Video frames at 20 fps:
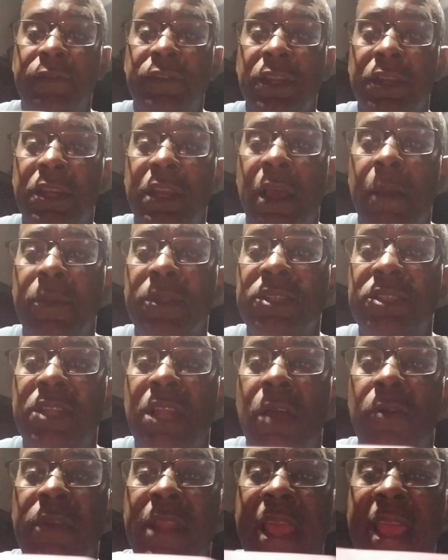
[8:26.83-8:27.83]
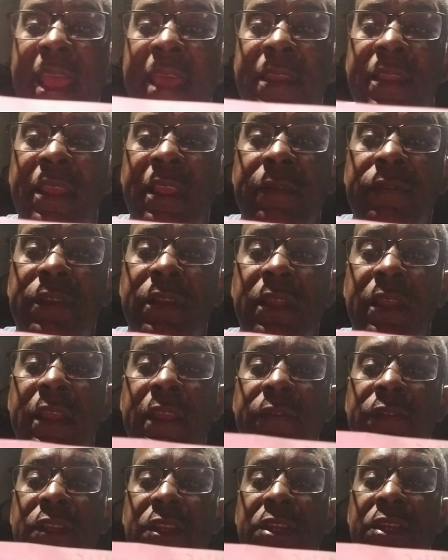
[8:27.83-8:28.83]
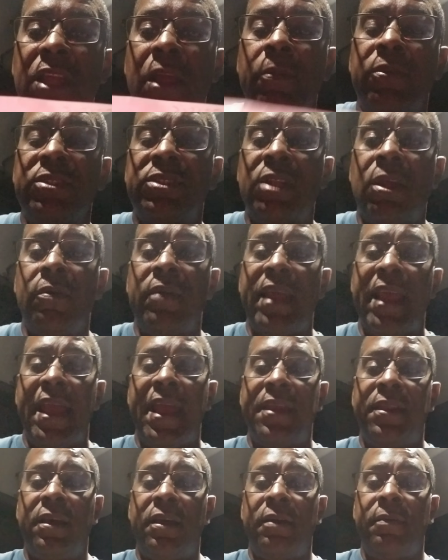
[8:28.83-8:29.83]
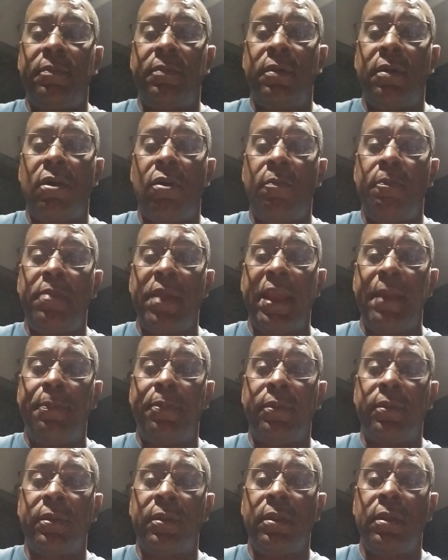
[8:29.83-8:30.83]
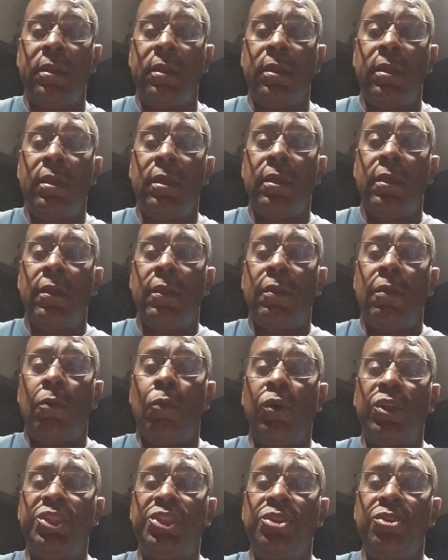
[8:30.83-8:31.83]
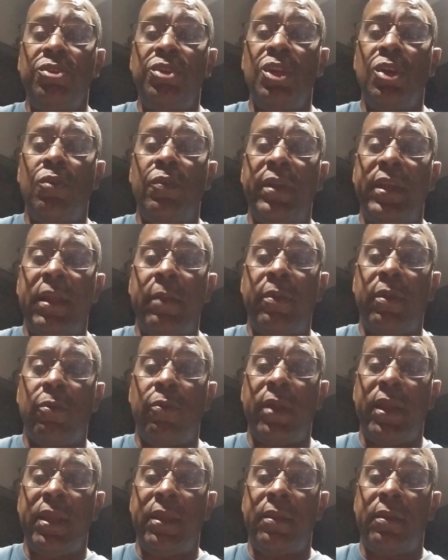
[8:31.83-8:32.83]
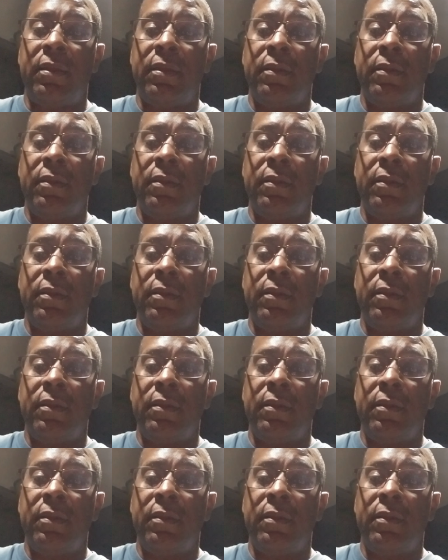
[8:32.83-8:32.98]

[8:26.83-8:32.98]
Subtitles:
numbers don't add, if the numbers don't add up on paper, what you doing every week,